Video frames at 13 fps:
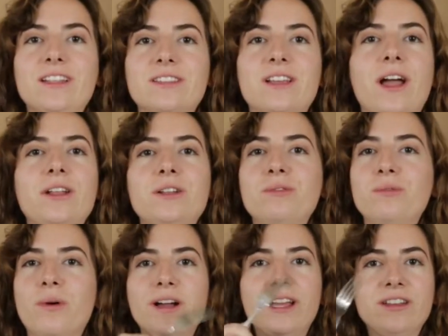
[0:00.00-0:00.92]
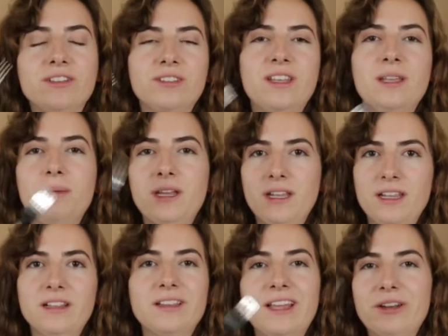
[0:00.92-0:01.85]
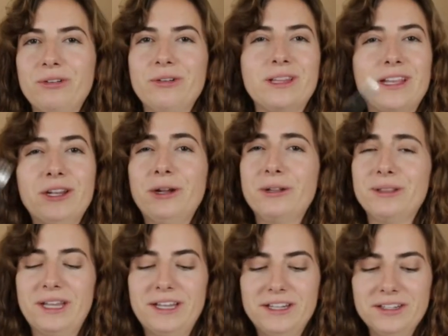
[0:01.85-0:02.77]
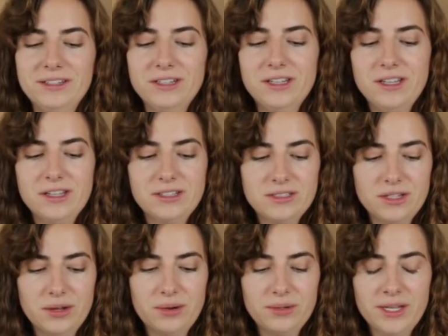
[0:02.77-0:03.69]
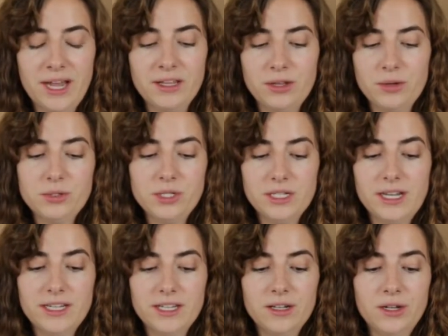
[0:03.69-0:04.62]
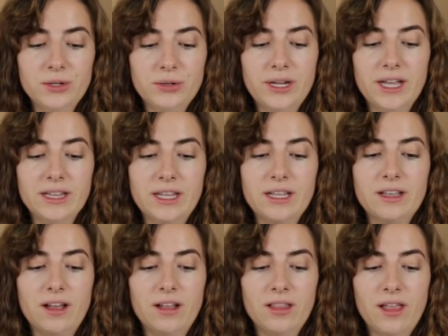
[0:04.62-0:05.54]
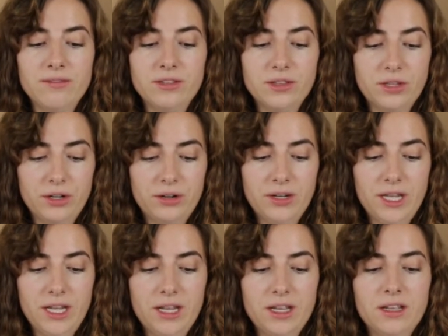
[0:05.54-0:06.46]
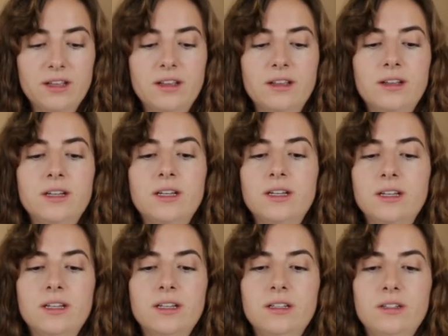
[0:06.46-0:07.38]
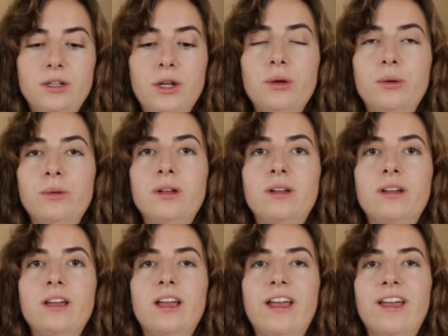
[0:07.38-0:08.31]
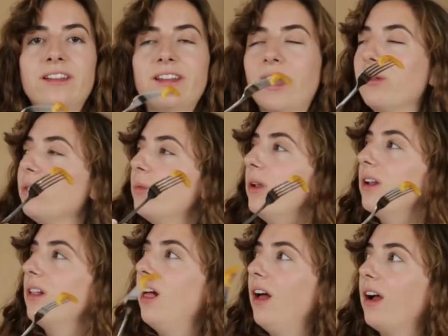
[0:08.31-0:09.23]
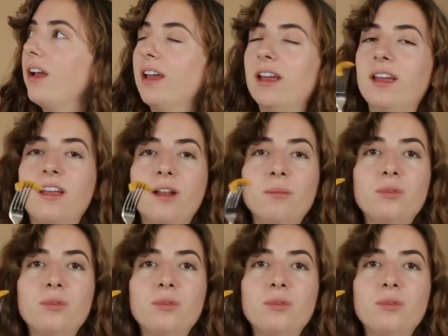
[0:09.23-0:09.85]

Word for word: that's kind of why I just keep eating later and later and later. So yeah, usually I get hungry at like 11.30 noon and now it's 1 o'clock and